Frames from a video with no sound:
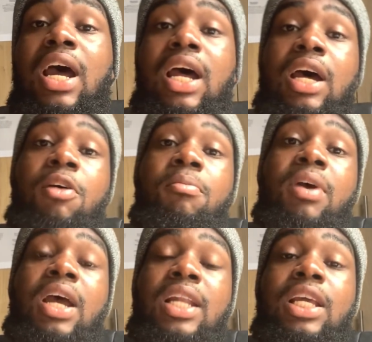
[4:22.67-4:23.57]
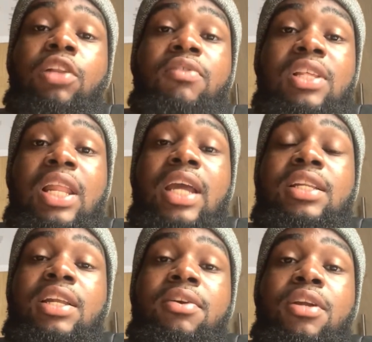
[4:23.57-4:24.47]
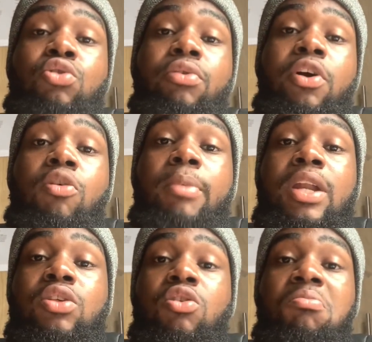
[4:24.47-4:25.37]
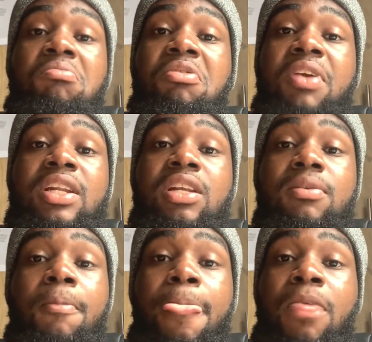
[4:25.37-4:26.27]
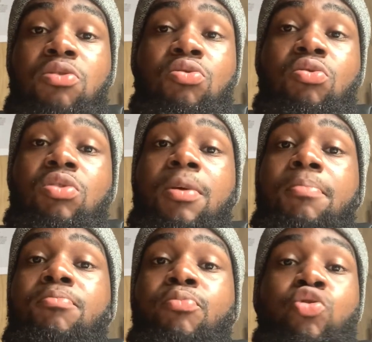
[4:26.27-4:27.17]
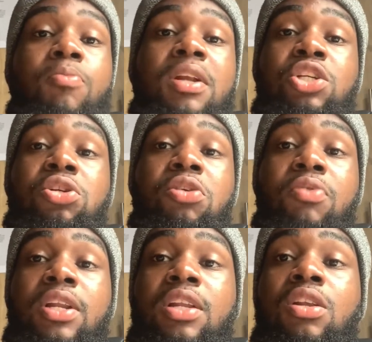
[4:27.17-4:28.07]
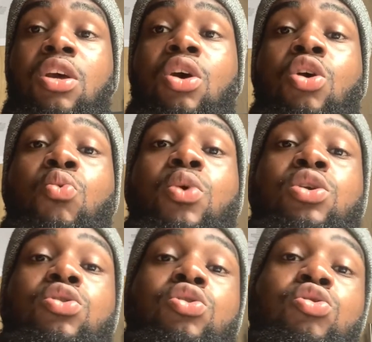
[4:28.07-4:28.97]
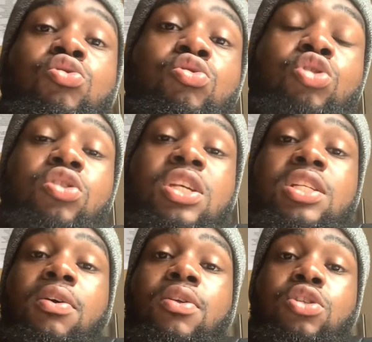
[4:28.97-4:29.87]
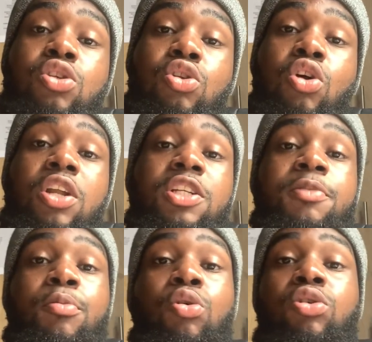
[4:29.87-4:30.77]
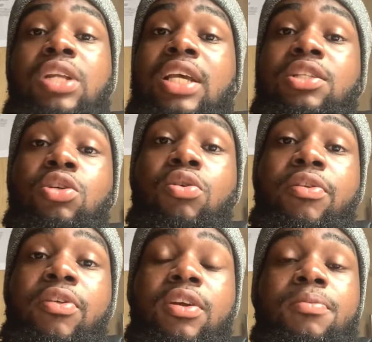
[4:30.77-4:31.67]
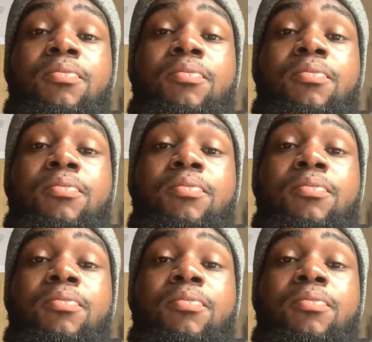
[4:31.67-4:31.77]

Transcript: at the end of the slide, they do recommend some reading. So they put some additional reading where you could use to just integrate to your knowledge. But that's the only thing.